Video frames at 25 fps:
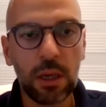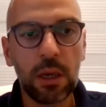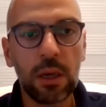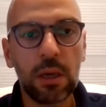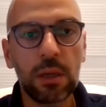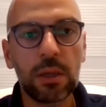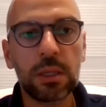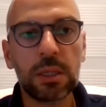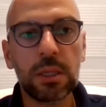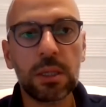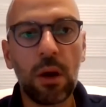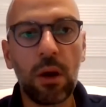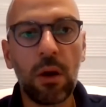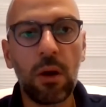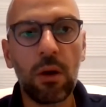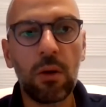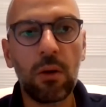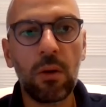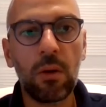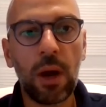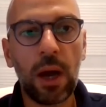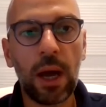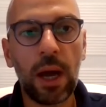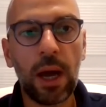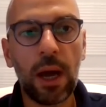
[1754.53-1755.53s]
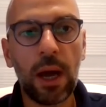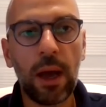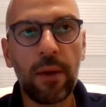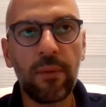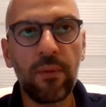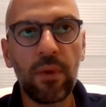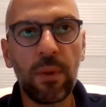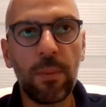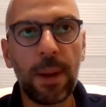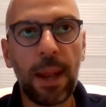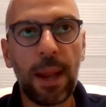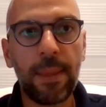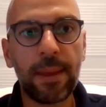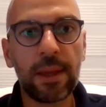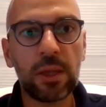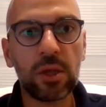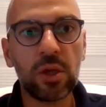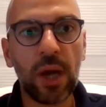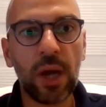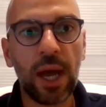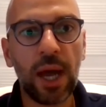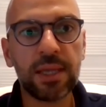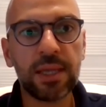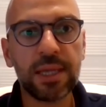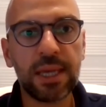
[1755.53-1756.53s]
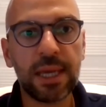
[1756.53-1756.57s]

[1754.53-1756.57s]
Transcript: So and we're planning to add